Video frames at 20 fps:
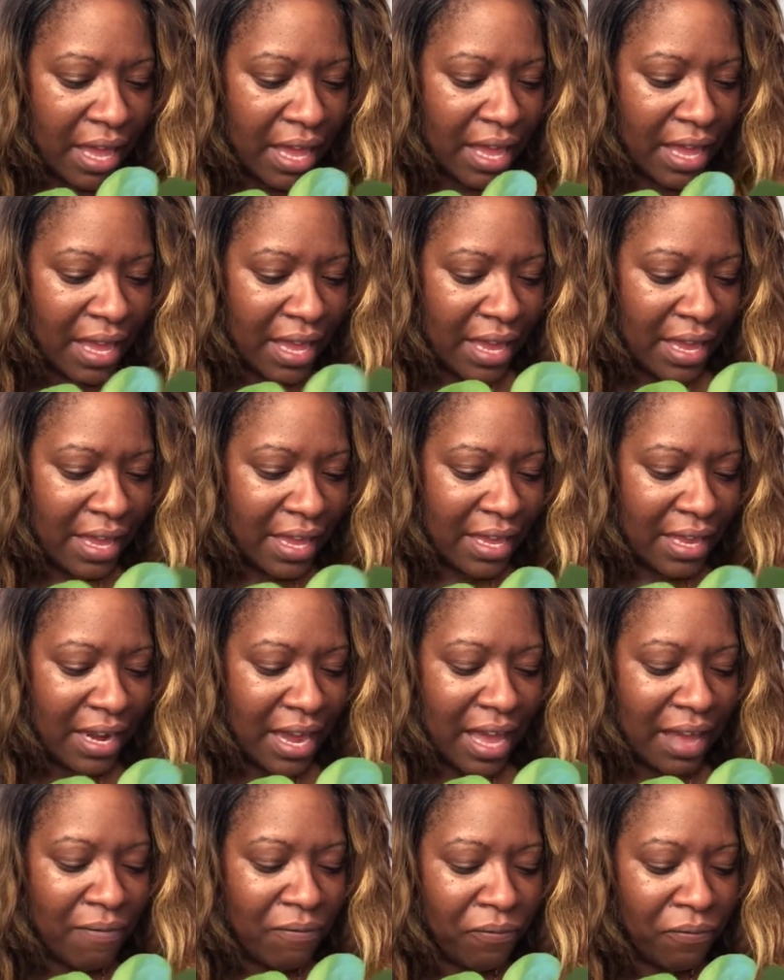and
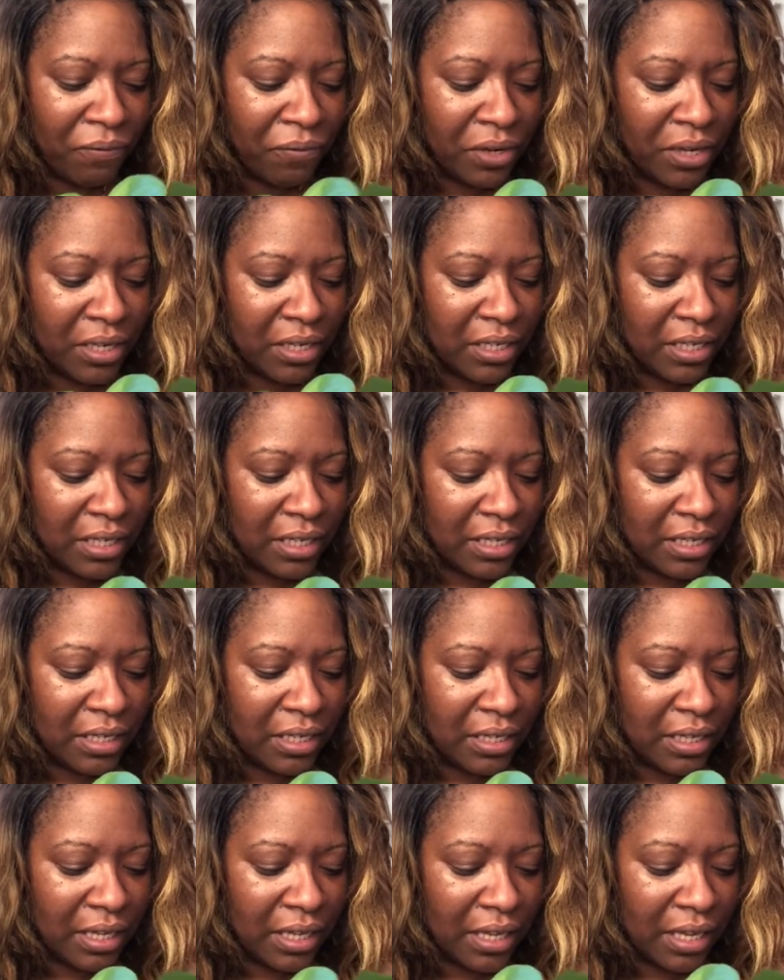I really